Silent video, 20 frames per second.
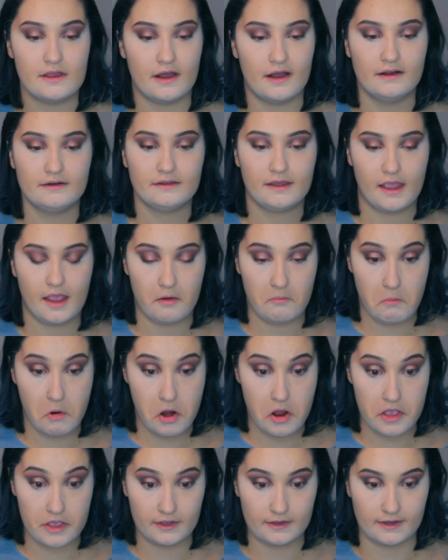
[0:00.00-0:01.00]
On
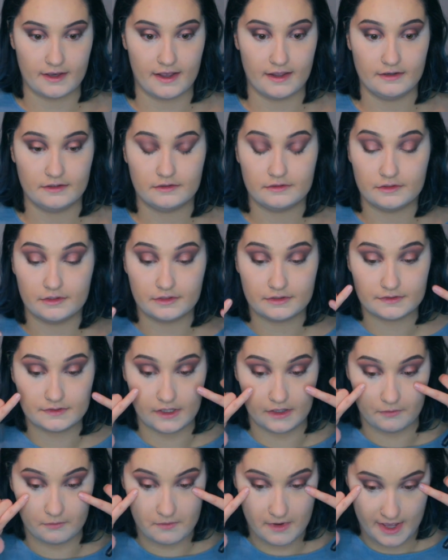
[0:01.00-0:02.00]
camera, it kind of looks
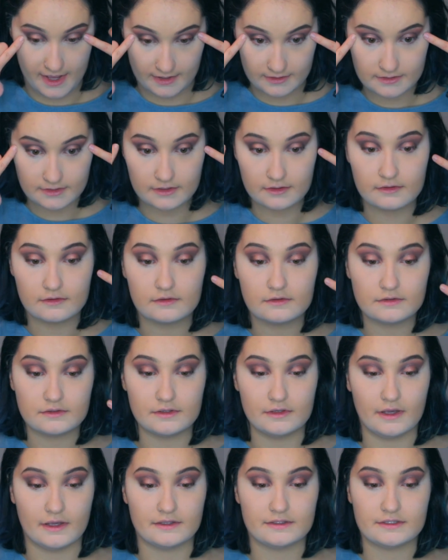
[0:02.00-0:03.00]
like white. Do
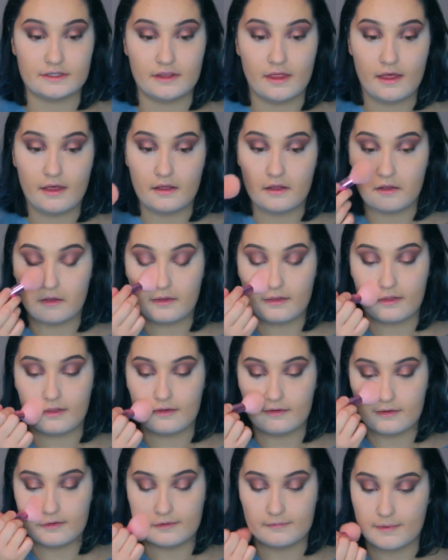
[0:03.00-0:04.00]
you guys see that?
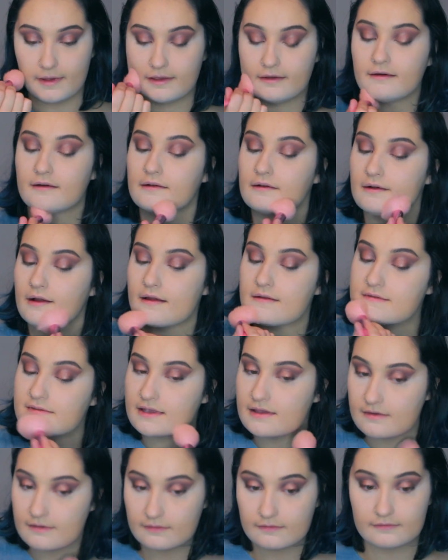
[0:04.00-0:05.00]
Oh my god,
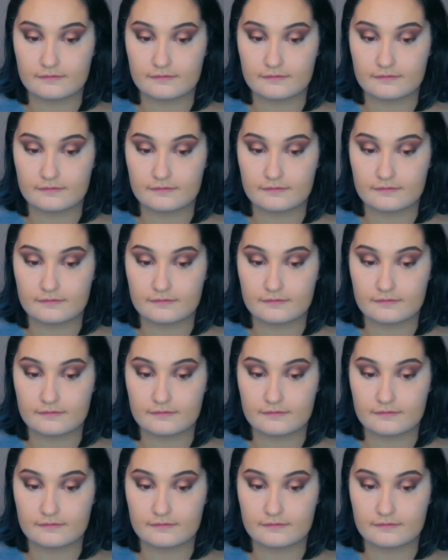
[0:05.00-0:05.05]
crazy.